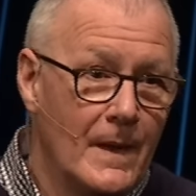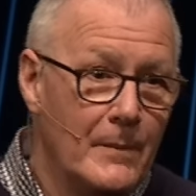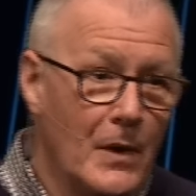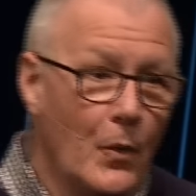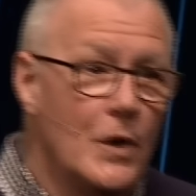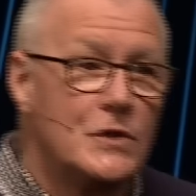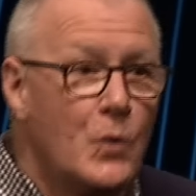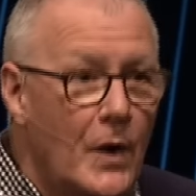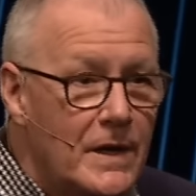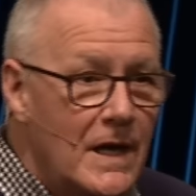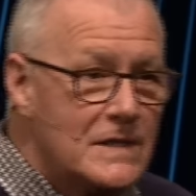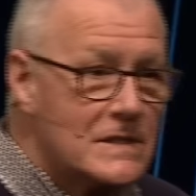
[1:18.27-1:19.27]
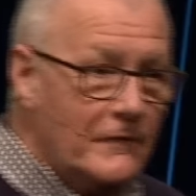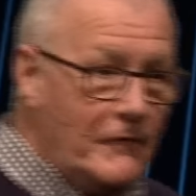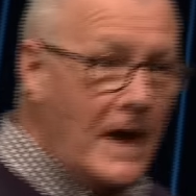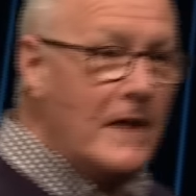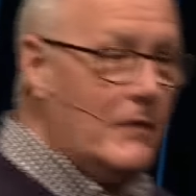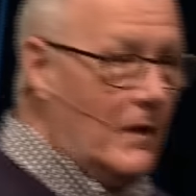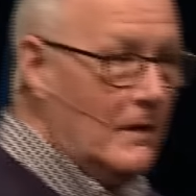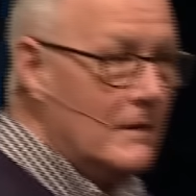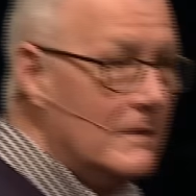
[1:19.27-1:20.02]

But which one gets the favor?